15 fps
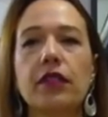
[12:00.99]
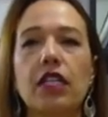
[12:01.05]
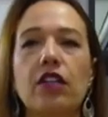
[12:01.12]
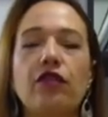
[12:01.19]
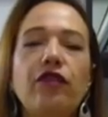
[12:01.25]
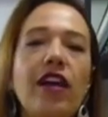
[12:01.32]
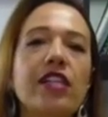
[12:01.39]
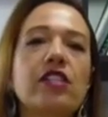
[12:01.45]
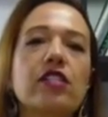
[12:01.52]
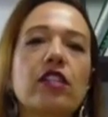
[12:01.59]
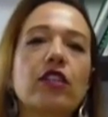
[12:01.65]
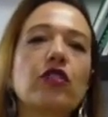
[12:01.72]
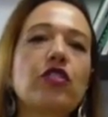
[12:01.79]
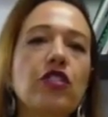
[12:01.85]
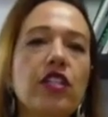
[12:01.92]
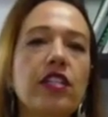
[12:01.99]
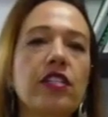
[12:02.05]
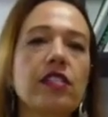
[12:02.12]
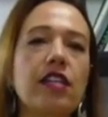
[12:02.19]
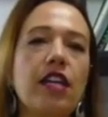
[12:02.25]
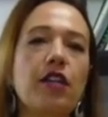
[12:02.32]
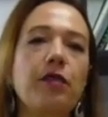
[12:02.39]
find solutions
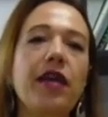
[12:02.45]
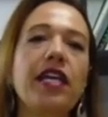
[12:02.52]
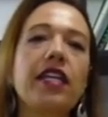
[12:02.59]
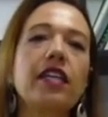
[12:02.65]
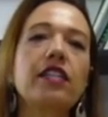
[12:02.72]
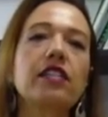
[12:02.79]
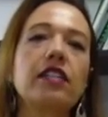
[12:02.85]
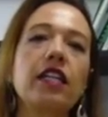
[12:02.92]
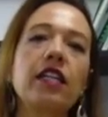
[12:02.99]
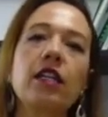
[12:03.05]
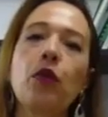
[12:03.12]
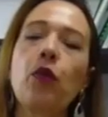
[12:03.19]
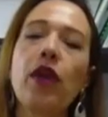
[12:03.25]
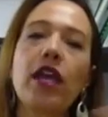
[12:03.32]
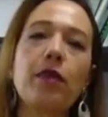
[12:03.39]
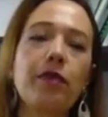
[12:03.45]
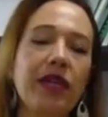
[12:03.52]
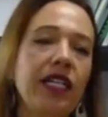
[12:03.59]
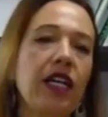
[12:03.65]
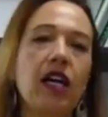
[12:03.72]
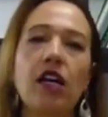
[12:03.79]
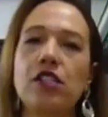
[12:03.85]
and make it in a way
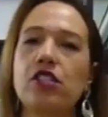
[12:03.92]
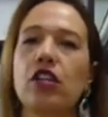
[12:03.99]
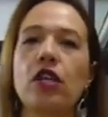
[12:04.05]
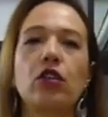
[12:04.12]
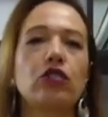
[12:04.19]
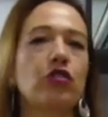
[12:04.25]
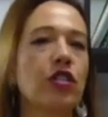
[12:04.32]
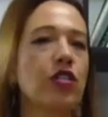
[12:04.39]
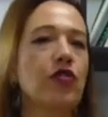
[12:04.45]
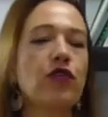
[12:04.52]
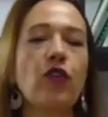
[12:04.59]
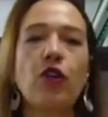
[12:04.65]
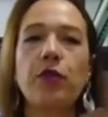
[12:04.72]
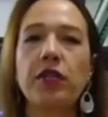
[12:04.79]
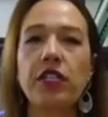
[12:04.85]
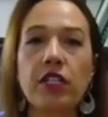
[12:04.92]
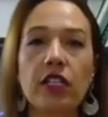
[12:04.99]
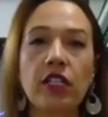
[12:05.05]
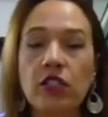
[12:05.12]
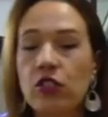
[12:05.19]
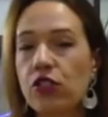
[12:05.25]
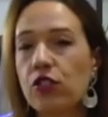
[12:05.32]
pedagogical, transform it
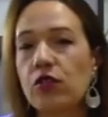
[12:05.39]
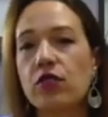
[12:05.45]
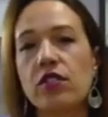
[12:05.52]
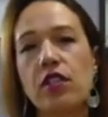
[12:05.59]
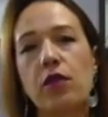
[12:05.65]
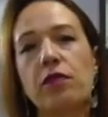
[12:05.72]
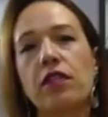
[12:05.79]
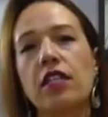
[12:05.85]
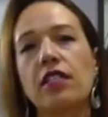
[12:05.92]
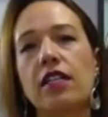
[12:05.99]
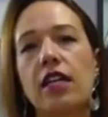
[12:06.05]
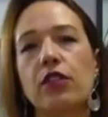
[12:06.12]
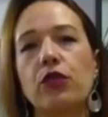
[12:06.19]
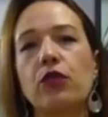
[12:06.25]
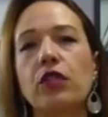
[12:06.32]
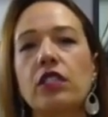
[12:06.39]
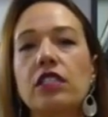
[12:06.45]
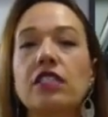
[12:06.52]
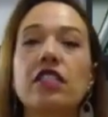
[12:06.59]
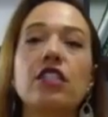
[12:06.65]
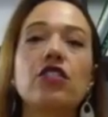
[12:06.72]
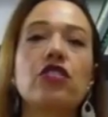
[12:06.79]
into something that will
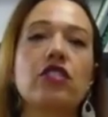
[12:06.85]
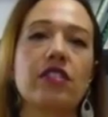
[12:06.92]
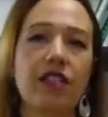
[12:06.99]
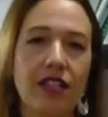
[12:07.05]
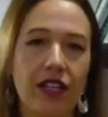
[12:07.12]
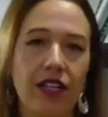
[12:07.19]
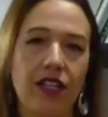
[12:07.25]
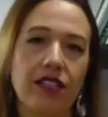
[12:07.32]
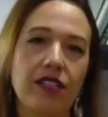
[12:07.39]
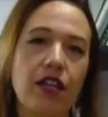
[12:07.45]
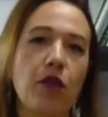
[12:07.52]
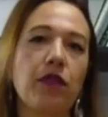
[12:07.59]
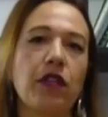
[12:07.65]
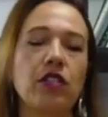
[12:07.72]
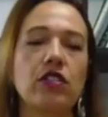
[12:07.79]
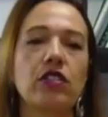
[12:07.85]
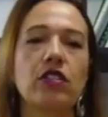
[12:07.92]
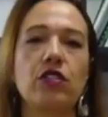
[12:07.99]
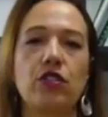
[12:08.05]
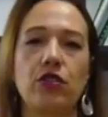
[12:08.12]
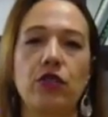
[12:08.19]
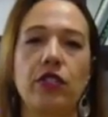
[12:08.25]
teach something to the
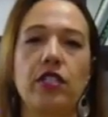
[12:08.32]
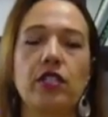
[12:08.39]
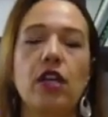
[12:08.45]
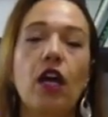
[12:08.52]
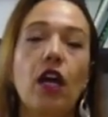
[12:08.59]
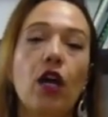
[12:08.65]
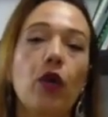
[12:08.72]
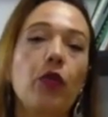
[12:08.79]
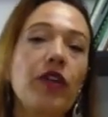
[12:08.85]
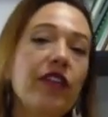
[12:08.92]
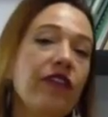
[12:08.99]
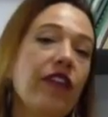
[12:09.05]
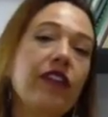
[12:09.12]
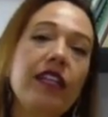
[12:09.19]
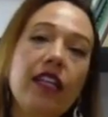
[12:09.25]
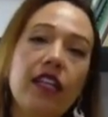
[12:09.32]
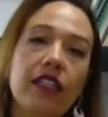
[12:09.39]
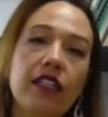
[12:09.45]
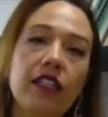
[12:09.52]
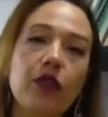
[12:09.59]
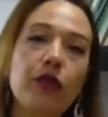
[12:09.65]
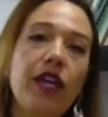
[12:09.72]
students. We are very
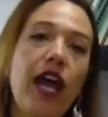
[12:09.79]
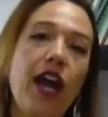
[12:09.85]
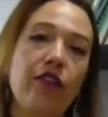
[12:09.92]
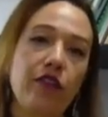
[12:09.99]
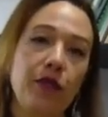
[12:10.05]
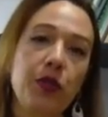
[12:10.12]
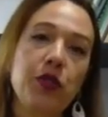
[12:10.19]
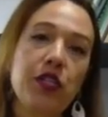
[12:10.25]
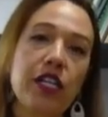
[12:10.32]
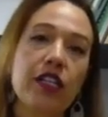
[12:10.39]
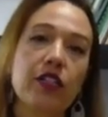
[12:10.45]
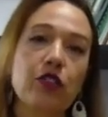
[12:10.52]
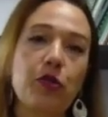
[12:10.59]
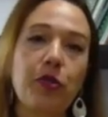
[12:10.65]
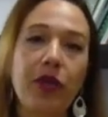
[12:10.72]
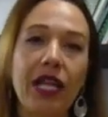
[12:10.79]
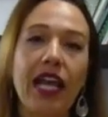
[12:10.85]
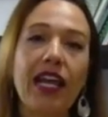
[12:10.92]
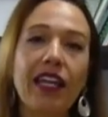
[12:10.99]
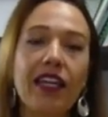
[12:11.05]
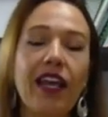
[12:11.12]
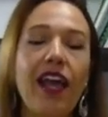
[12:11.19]
lucky, we have music to
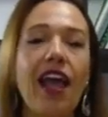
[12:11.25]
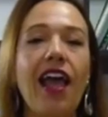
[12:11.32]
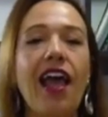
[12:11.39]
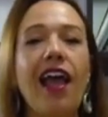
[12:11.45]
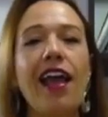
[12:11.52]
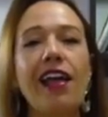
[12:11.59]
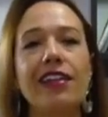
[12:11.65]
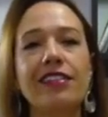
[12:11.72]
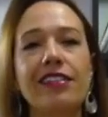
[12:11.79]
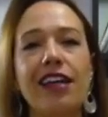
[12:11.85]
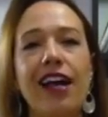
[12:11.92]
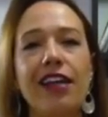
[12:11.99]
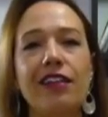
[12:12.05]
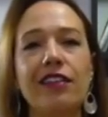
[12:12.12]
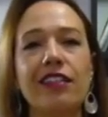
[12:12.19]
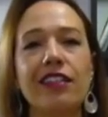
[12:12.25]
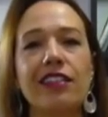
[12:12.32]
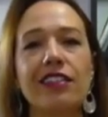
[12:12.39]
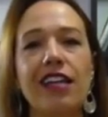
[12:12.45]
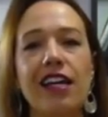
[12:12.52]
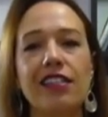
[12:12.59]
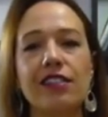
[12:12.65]
play, and I think
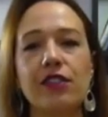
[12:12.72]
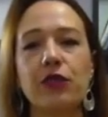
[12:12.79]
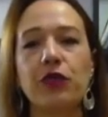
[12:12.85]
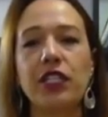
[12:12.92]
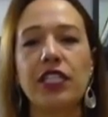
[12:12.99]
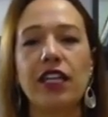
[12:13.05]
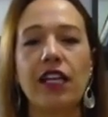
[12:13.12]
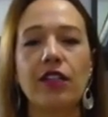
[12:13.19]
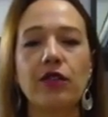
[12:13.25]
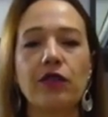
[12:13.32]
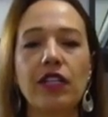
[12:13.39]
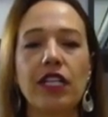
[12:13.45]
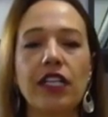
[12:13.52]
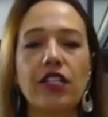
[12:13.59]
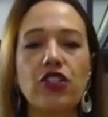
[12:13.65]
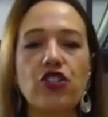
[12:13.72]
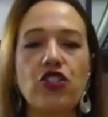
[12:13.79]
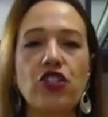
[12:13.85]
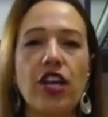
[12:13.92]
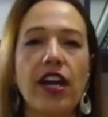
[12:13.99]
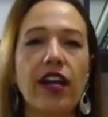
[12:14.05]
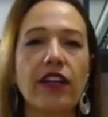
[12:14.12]
that we can really
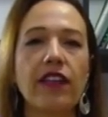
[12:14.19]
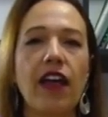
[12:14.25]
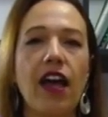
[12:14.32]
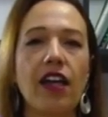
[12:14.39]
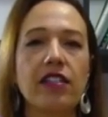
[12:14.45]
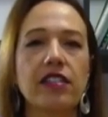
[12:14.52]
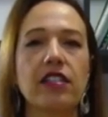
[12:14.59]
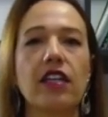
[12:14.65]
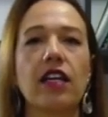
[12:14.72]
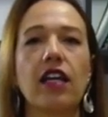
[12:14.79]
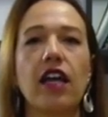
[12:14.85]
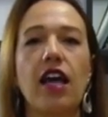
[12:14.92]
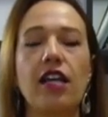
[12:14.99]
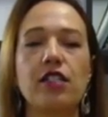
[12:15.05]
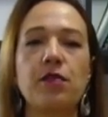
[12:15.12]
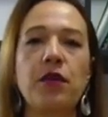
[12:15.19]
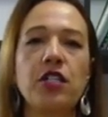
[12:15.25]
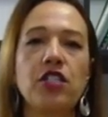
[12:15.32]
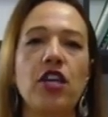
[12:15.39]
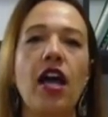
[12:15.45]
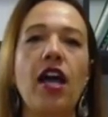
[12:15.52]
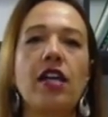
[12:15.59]
share that as
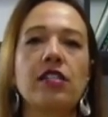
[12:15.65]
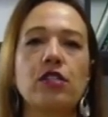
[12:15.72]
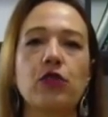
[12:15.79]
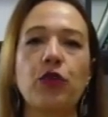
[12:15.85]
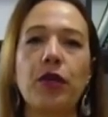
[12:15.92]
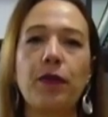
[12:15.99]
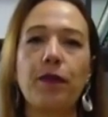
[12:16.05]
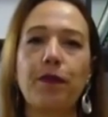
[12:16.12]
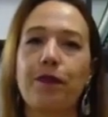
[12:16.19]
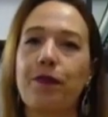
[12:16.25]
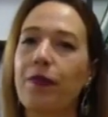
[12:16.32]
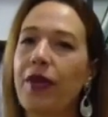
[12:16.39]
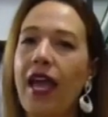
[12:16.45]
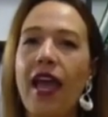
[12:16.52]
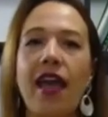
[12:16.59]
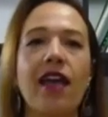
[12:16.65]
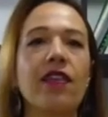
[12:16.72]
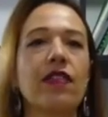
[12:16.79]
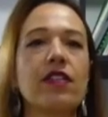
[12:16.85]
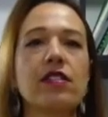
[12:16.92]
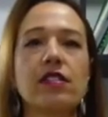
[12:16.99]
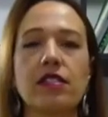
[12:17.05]
much as we can
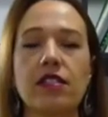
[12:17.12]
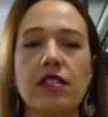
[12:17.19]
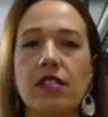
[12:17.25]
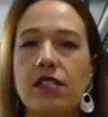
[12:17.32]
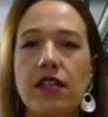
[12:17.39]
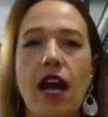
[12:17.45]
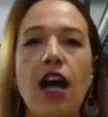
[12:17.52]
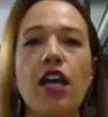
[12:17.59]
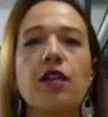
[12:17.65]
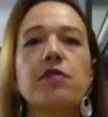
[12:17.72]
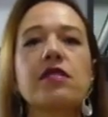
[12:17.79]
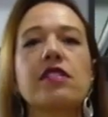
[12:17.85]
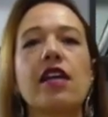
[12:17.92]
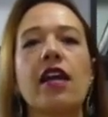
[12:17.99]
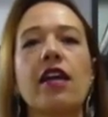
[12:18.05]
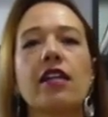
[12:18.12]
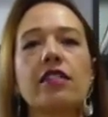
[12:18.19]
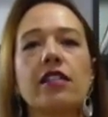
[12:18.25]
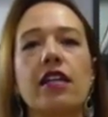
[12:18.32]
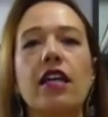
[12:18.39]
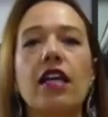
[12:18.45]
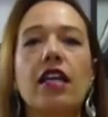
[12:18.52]
these times, and
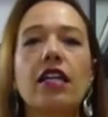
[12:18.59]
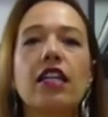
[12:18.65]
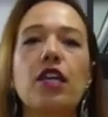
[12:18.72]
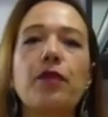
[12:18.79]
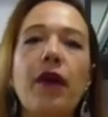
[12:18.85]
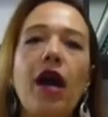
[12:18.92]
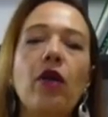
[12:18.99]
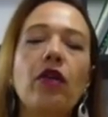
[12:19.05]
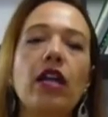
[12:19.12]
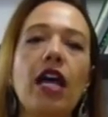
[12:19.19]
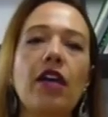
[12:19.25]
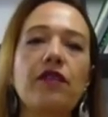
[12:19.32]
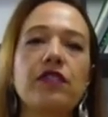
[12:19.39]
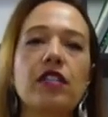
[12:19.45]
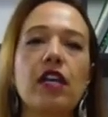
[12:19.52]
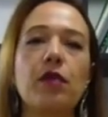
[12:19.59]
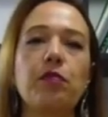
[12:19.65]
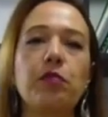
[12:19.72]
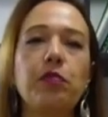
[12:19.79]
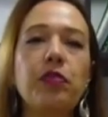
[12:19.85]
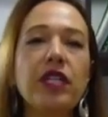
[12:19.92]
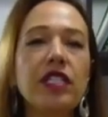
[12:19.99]
keep our lives a
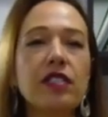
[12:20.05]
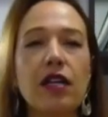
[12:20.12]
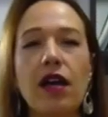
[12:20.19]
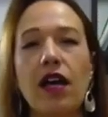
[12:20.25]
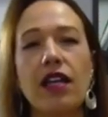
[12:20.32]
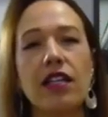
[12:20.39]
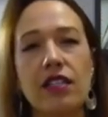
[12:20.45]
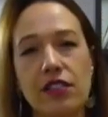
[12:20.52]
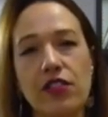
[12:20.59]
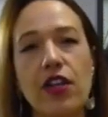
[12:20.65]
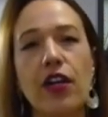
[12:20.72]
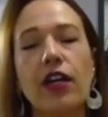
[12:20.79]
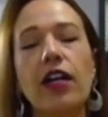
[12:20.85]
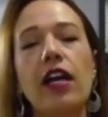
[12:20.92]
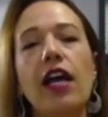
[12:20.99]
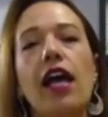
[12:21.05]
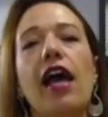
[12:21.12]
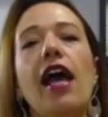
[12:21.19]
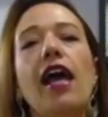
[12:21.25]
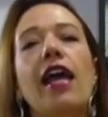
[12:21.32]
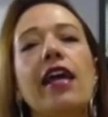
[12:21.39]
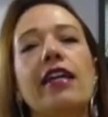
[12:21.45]
bit easier.
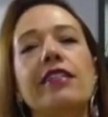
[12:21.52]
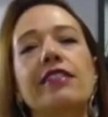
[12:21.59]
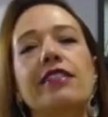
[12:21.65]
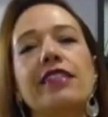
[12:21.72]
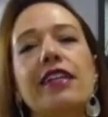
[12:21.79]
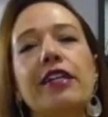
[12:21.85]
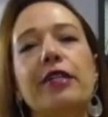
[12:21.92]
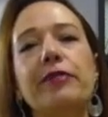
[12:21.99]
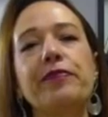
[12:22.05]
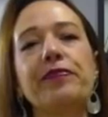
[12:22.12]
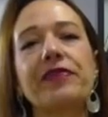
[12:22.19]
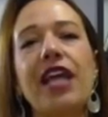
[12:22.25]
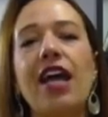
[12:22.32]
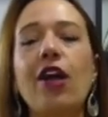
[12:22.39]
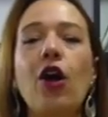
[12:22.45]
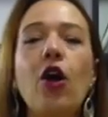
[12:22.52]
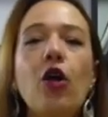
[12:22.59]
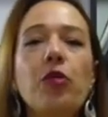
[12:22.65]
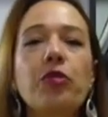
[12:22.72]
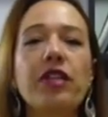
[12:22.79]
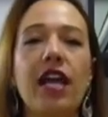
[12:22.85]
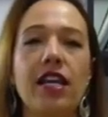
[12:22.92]
And I
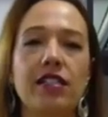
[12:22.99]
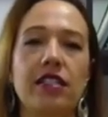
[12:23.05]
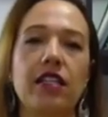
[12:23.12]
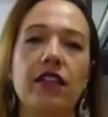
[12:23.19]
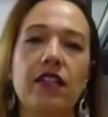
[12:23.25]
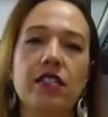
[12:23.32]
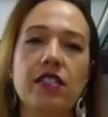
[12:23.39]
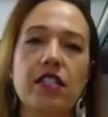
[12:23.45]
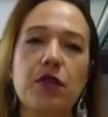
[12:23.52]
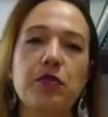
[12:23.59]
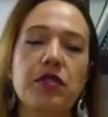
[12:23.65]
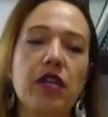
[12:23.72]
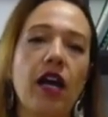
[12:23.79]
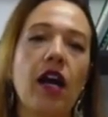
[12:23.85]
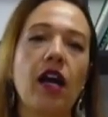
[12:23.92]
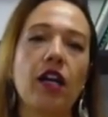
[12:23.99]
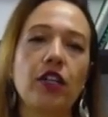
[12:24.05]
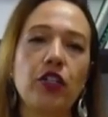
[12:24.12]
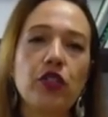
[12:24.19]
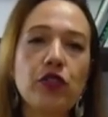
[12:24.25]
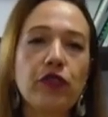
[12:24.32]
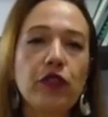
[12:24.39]
hope that these tips are
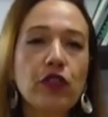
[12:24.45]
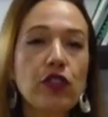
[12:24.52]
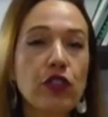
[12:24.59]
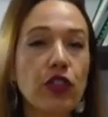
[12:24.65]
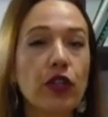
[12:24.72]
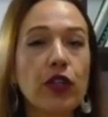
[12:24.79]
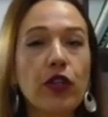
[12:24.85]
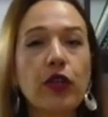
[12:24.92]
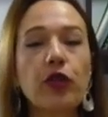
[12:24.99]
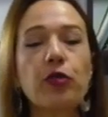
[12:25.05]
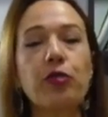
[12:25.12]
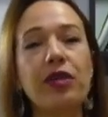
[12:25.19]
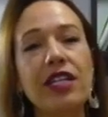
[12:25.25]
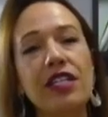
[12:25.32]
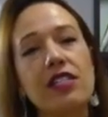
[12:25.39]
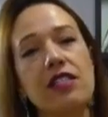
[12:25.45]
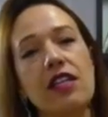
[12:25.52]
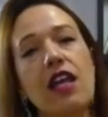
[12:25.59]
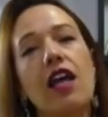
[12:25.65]
useful to you. Please